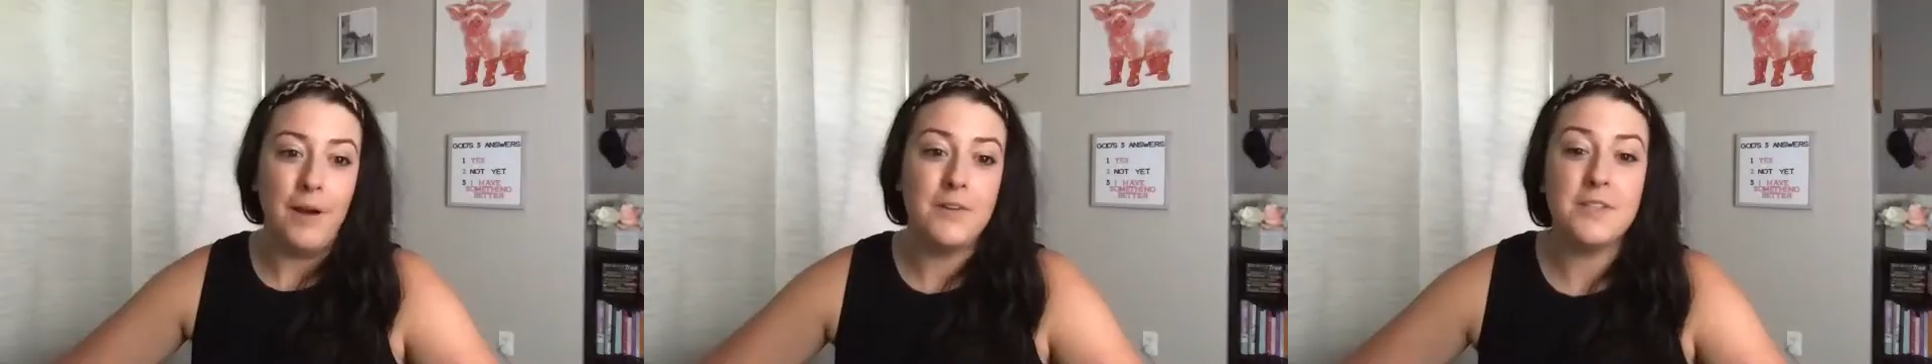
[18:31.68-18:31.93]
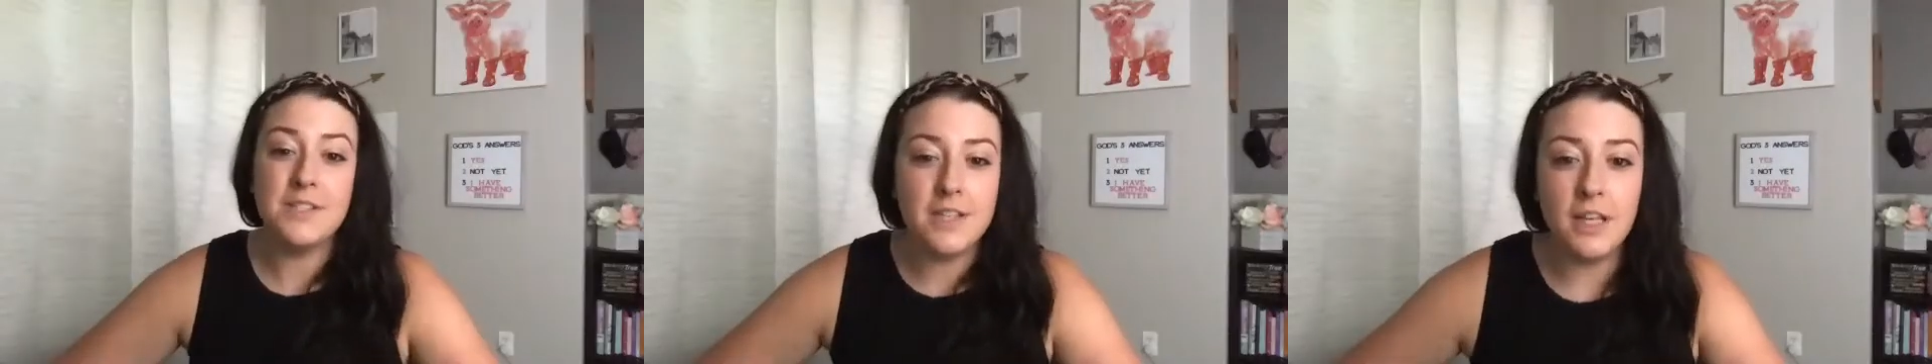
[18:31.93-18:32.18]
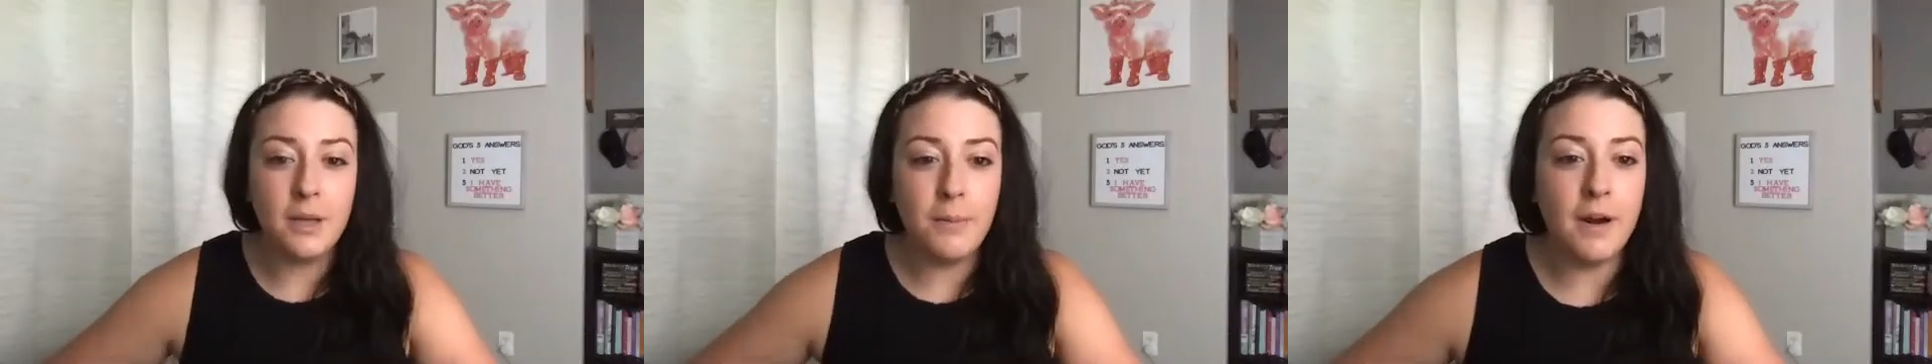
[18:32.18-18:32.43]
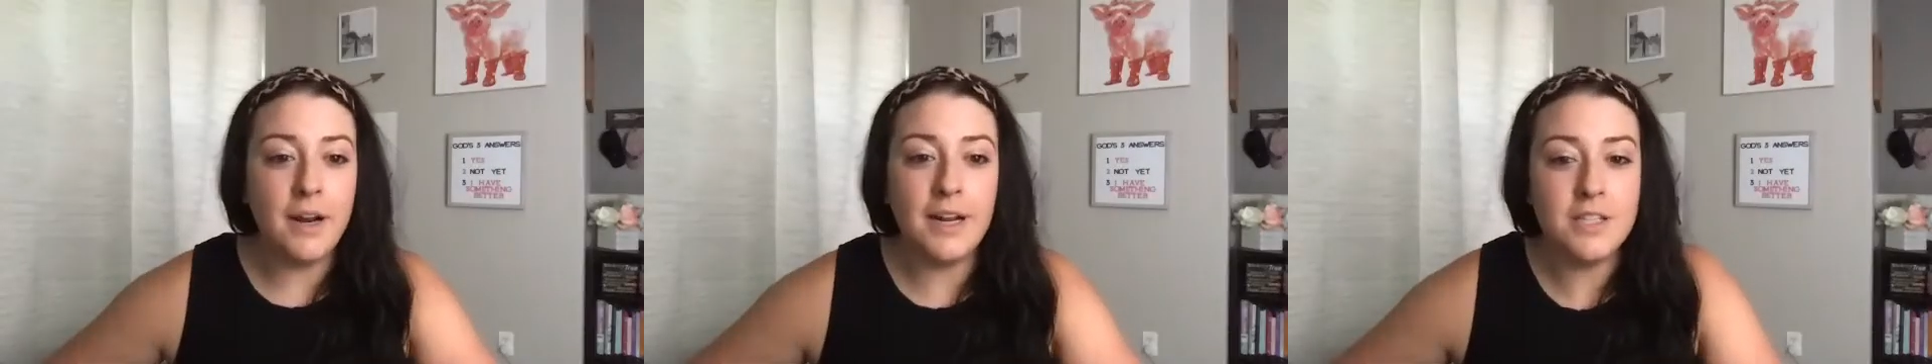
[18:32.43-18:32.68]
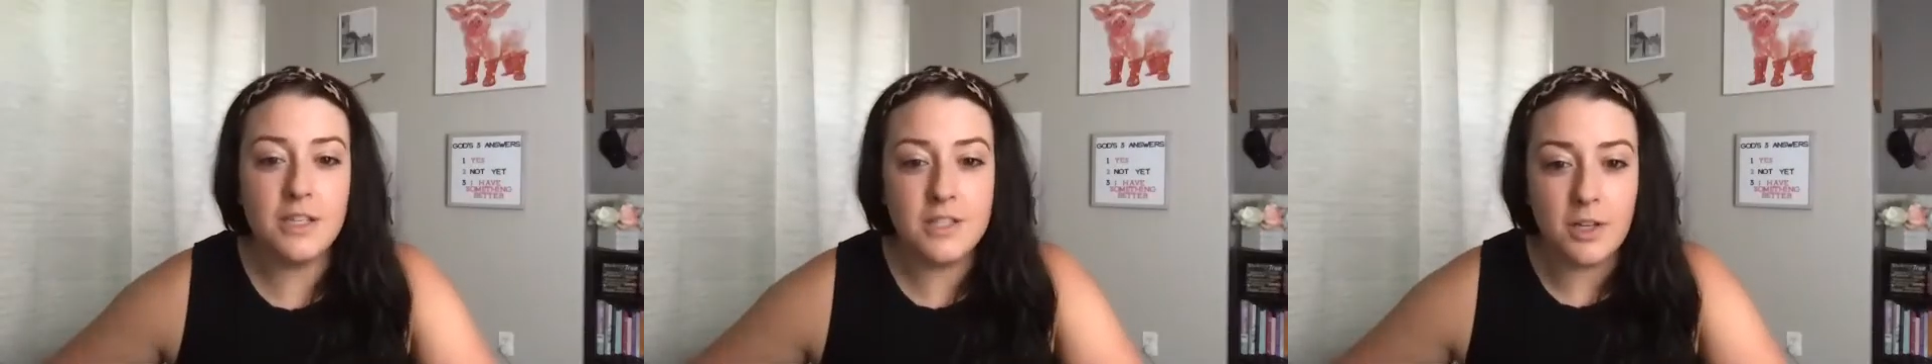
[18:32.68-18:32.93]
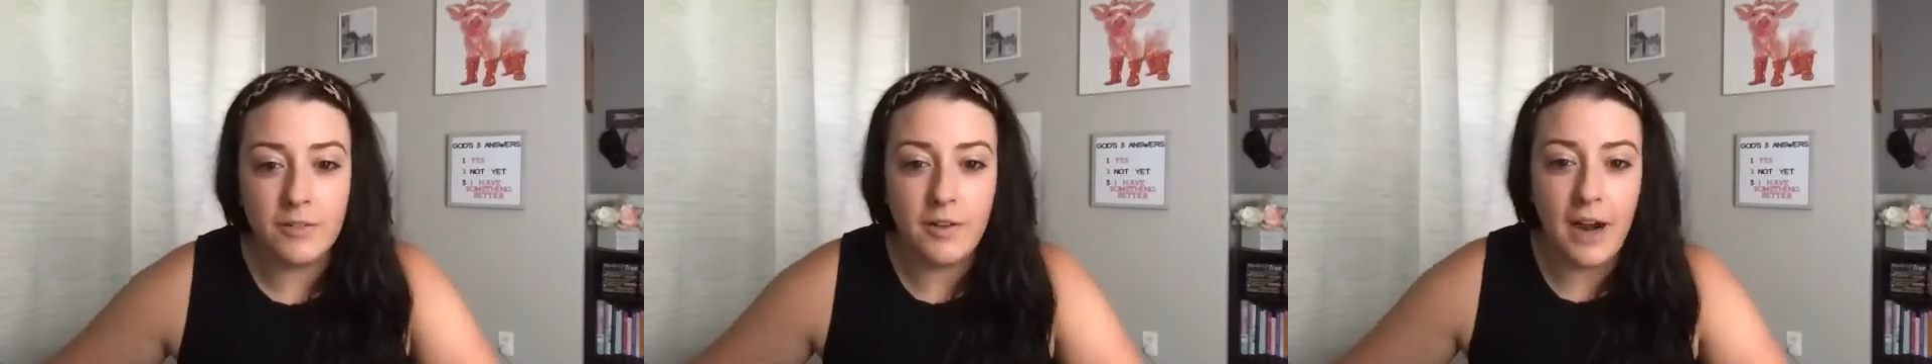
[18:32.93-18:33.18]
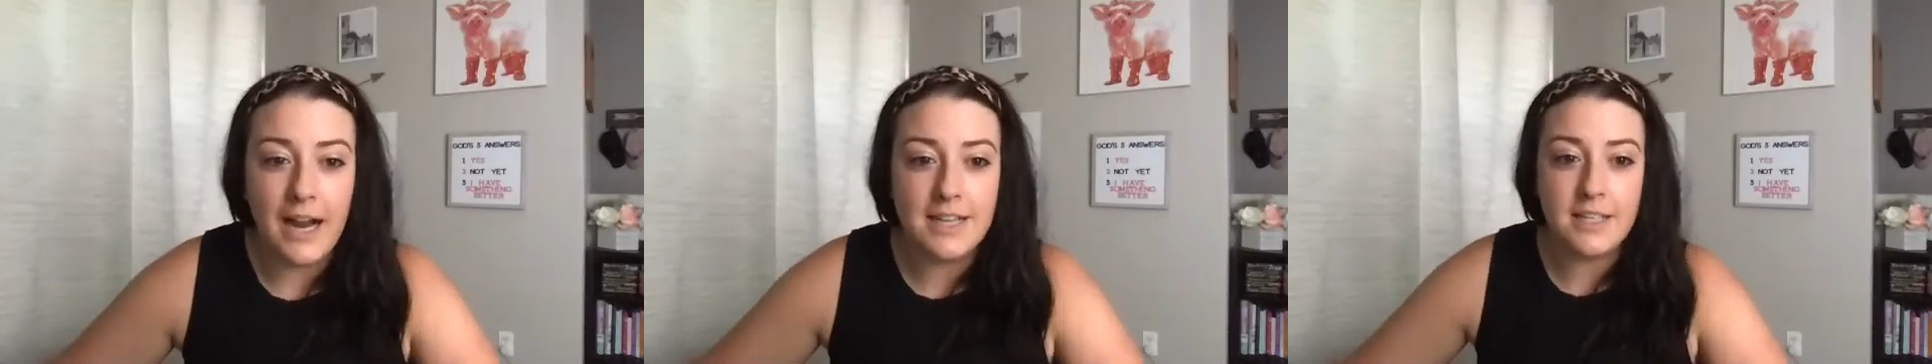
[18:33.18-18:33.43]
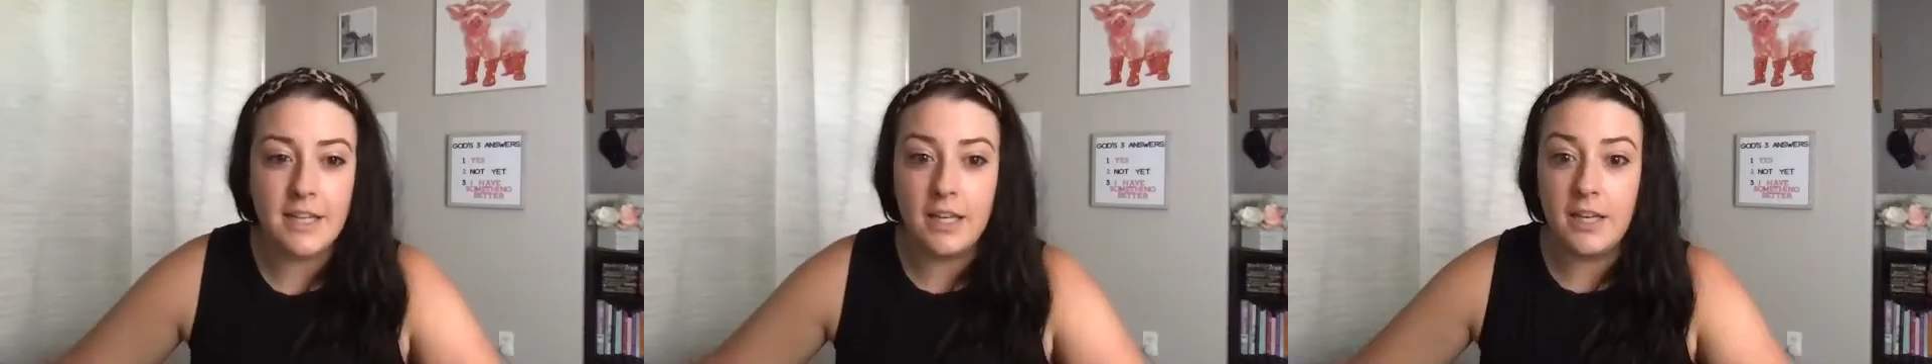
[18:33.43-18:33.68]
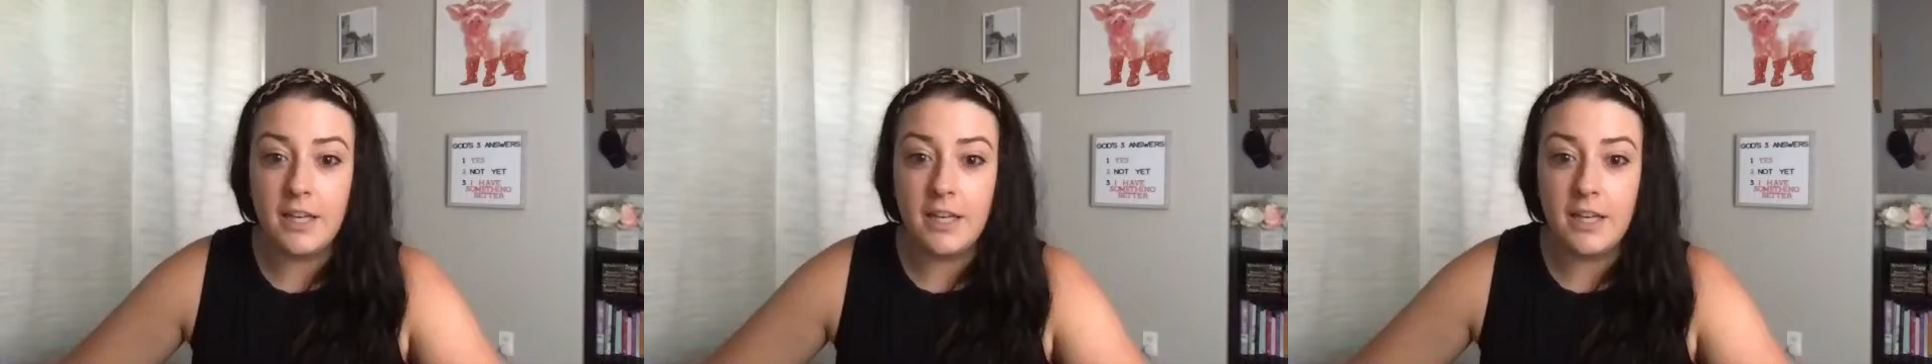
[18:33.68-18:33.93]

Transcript: I was just thinking about it as a server asking